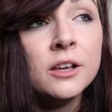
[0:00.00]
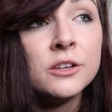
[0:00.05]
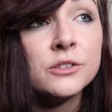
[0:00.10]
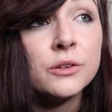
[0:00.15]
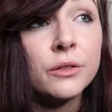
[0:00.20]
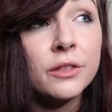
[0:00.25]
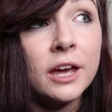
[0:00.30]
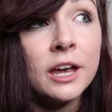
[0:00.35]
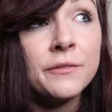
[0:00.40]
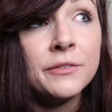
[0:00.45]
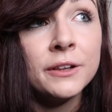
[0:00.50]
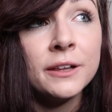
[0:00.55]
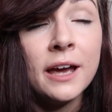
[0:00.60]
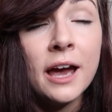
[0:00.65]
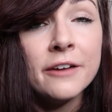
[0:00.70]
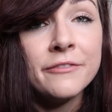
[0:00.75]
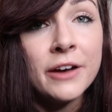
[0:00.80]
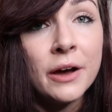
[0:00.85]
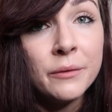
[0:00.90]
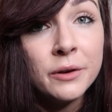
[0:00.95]
So thankfully
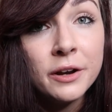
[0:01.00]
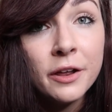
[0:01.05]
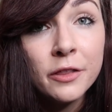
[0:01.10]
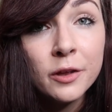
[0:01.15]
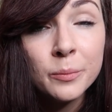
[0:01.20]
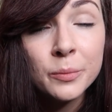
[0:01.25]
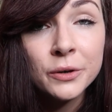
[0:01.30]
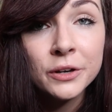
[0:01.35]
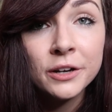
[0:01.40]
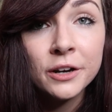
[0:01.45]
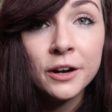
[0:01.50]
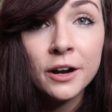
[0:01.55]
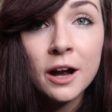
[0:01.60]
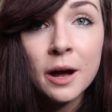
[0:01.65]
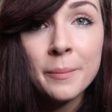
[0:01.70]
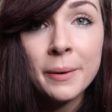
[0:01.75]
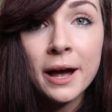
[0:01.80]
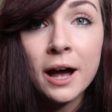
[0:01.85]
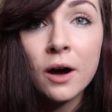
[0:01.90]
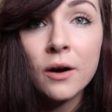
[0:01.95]
I found another breeder
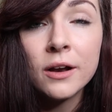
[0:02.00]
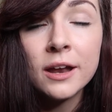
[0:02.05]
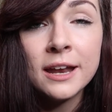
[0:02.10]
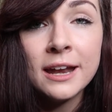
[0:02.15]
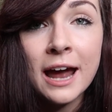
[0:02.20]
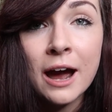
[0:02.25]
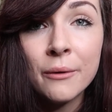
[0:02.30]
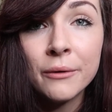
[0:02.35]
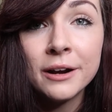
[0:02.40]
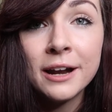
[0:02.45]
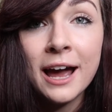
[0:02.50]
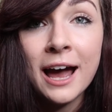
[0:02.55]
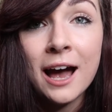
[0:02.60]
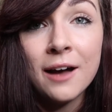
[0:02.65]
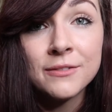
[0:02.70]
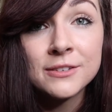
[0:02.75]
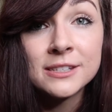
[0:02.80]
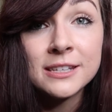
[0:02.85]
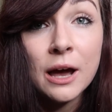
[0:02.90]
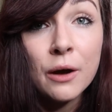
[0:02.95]
about an hour and a
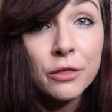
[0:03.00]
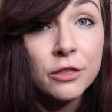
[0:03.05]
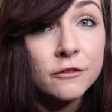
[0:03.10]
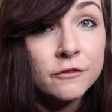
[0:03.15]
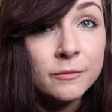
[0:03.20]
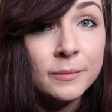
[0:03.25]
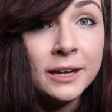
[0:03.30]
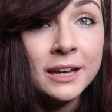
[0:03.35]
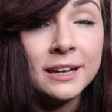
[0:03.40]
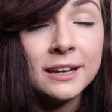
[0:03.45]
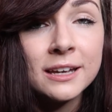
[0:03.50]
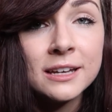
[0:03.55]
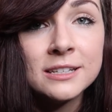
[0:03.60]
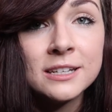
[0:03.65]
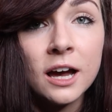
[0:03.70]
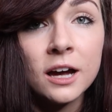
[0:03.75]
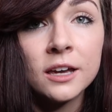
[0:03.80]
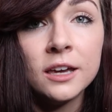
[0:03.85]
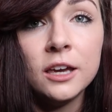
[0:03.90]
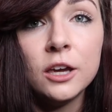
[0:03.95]
half south of me in
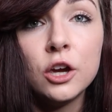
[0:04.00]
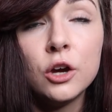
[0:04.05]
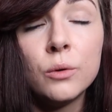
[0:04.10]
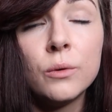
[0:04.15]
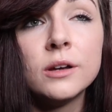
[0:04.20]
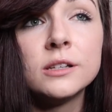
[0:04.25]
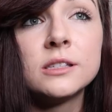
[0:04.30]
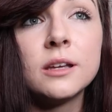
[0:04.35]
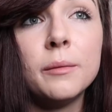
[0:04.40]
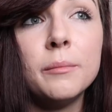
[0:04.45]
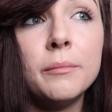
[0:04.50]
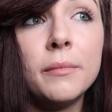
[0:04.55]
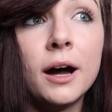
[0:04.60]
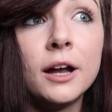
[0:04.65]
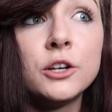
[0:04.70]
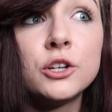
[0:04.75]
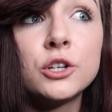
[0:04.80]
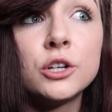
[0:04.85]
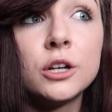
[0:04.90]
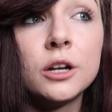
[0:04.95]
Kentucky who was
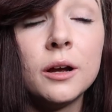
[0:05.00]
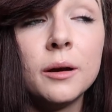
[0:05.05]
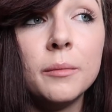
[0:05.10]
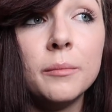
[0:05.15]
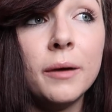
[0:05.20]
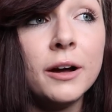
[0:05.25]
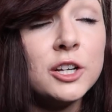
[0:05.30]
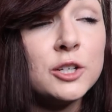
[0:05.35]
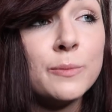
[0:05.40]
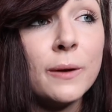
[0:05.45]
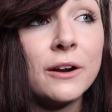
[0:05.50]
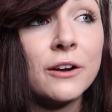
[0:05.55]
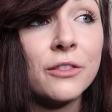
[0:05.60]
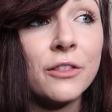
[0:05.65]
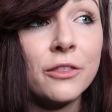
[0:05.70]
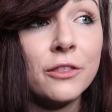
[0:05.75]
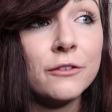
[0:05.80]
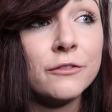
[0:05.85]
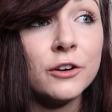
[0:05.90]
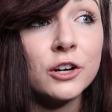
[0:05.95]
much better
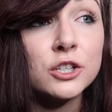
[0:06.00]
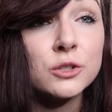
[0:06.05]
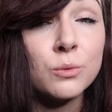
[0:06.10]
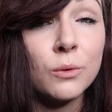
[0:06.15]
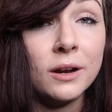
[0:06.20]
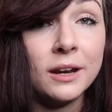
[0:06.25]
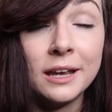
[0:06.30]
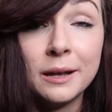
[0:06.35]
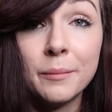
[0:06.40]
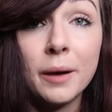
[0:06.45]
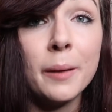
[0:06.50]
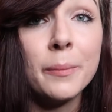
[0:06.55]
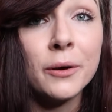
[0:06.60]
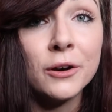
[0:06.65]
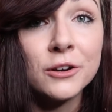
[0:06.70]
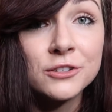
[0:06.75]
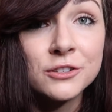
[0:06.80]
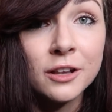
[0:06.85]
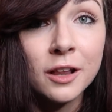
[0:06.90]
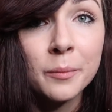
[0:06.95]
than the first one, in my
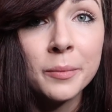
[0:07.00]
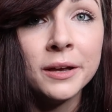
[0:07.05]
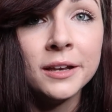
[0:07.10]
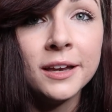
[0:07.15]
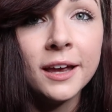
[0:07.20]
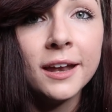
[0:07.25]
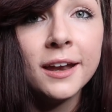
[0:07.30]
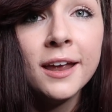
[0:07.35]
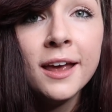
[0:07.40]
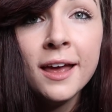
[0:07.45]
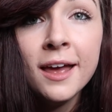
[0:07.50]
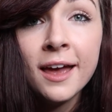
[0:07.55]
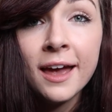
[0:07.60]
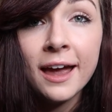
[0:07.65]
personal opinion.